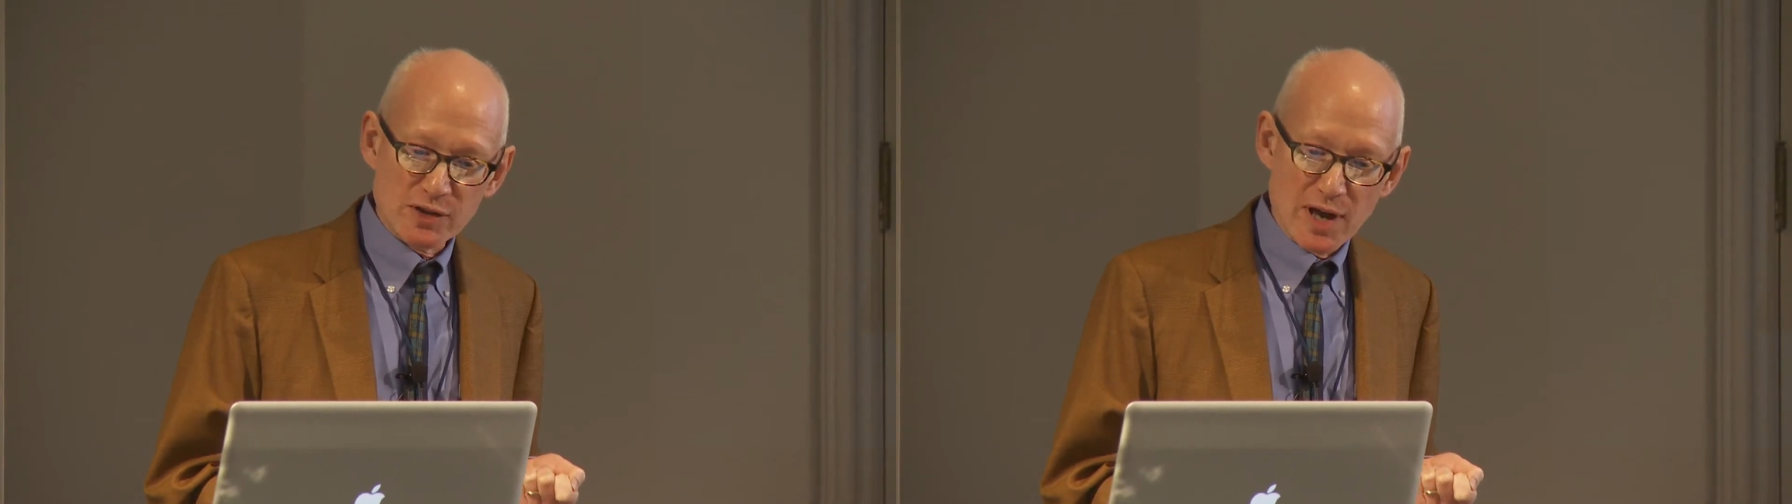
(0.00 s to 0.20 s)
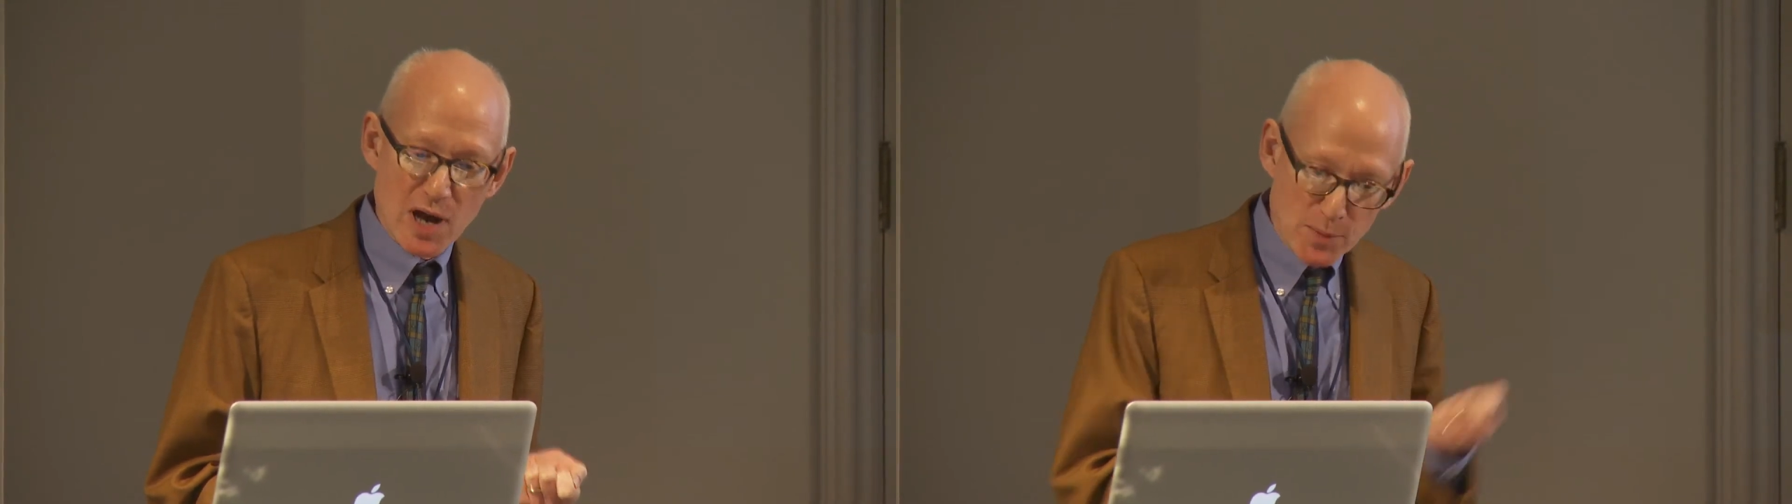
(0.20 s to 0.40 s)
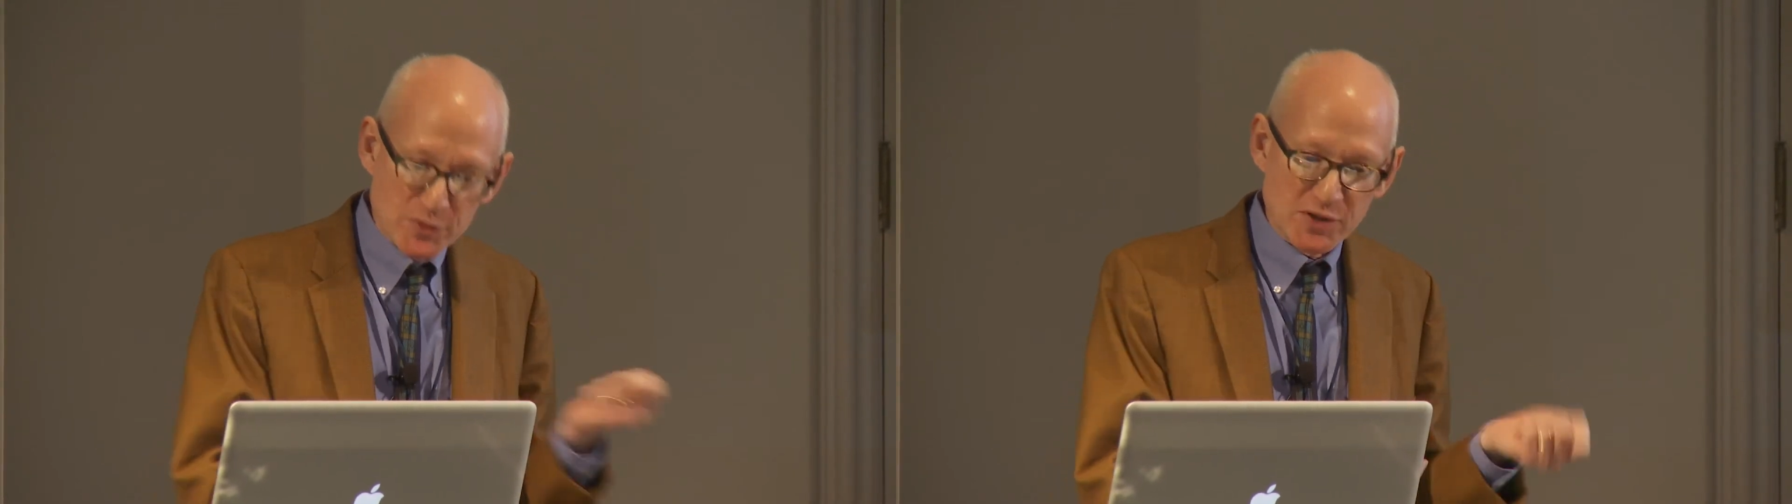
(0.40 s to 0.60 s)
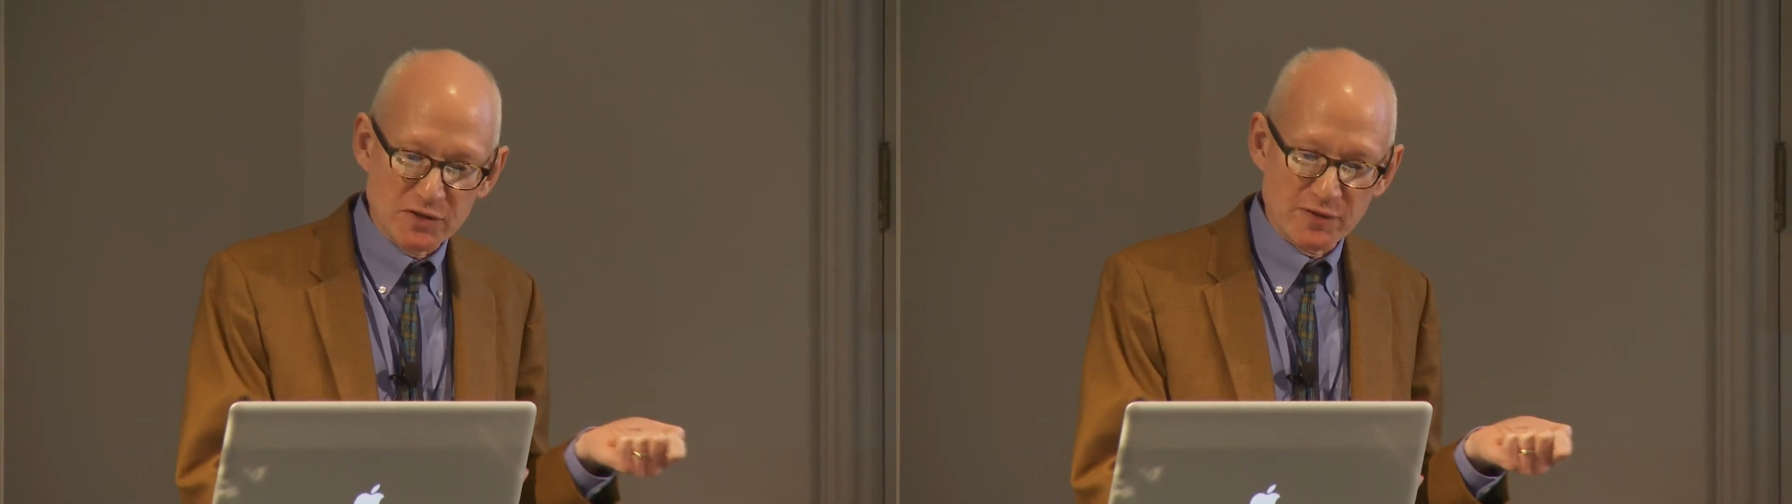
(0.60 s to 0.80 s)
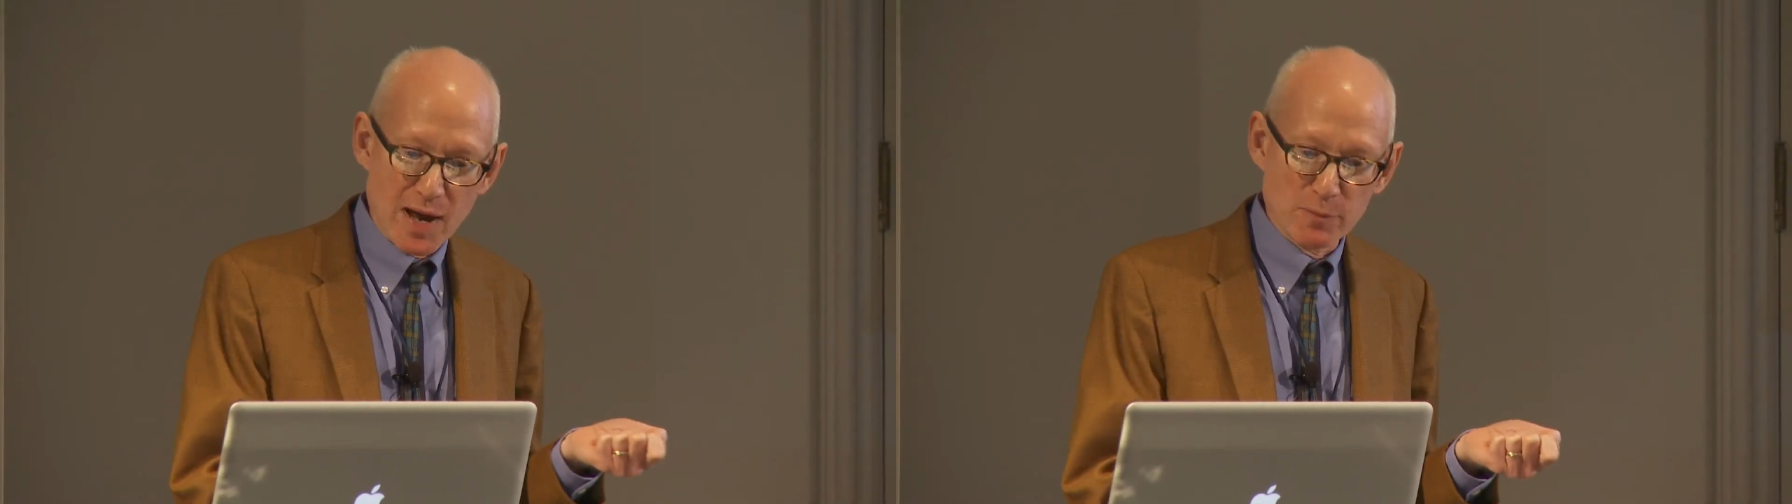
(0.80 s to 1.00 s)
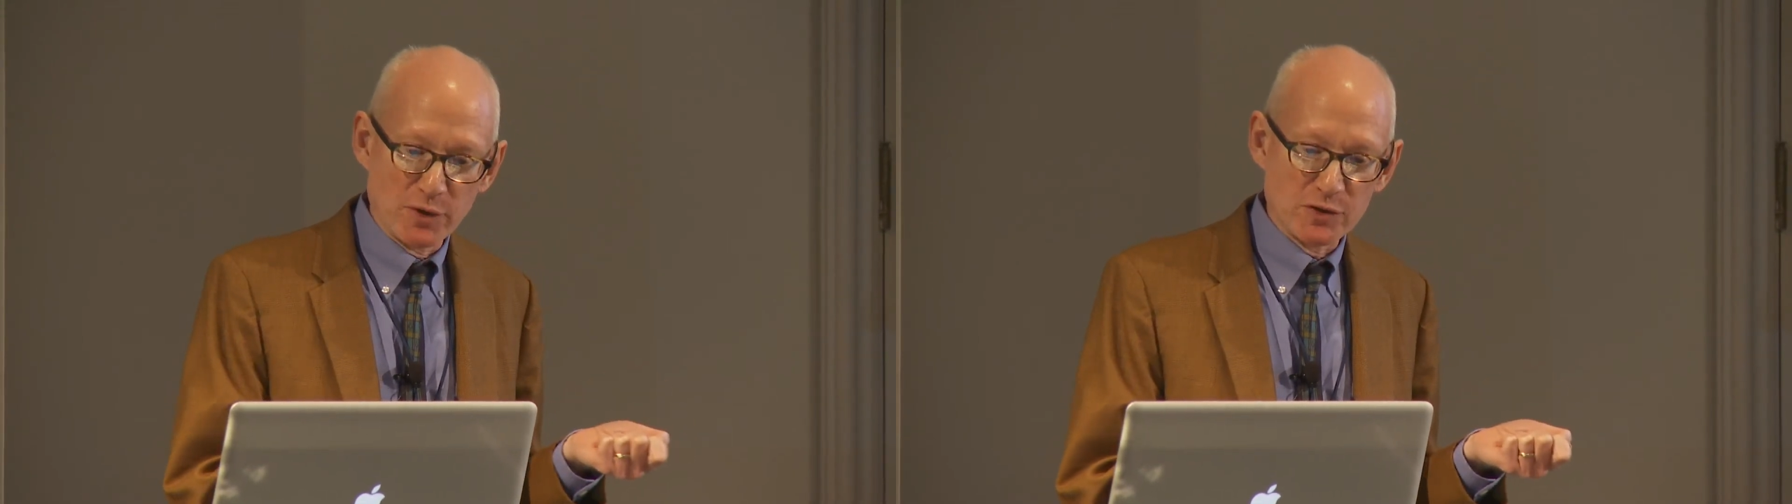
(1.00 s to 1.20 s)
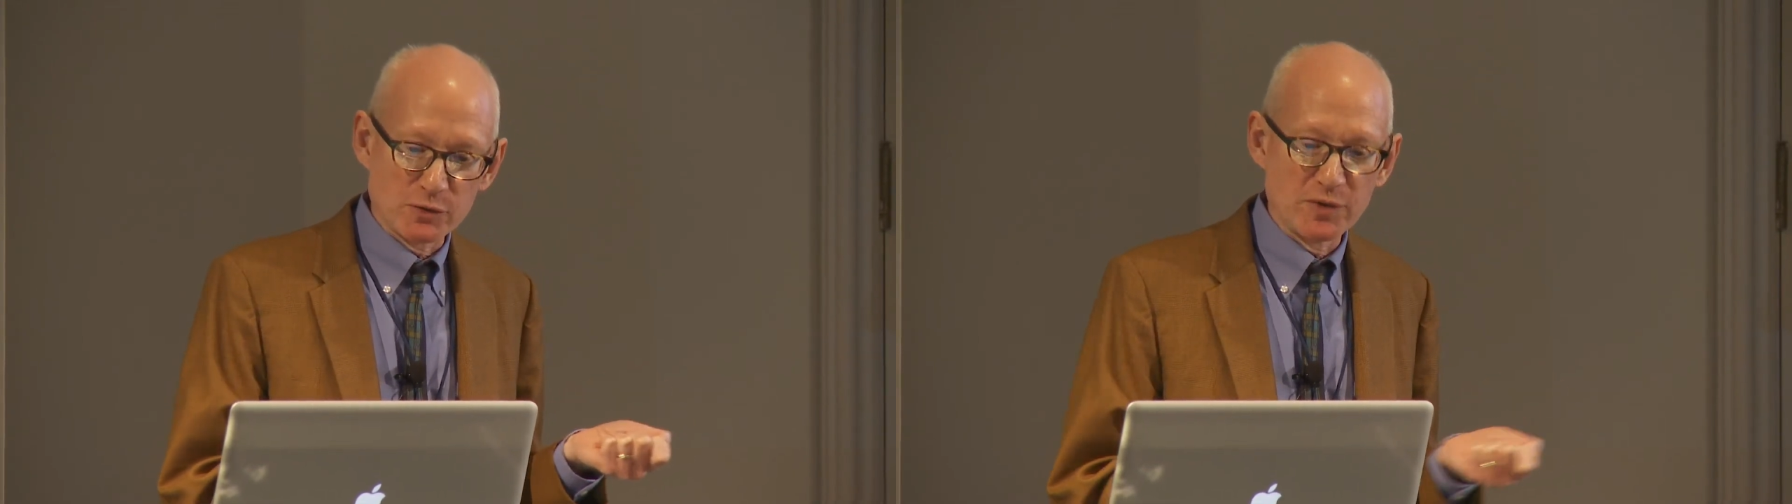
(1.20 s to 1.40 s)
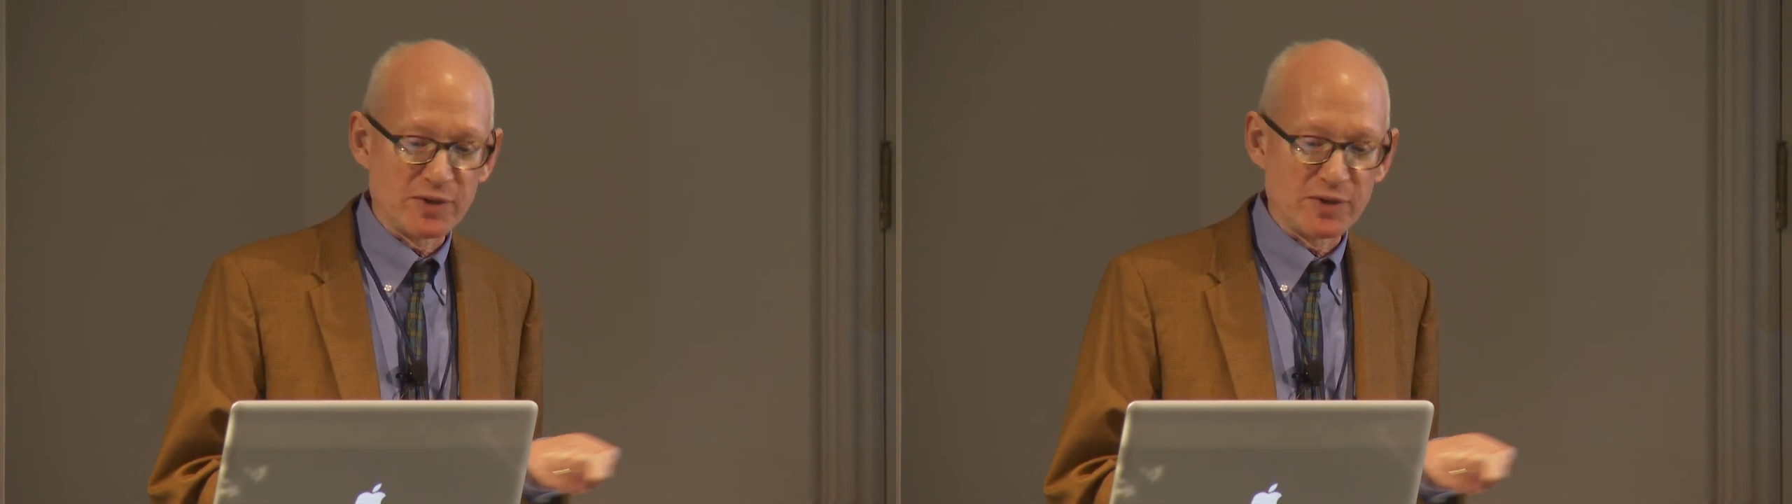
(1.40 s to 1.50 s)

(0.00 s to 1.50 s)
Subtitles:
helps these families with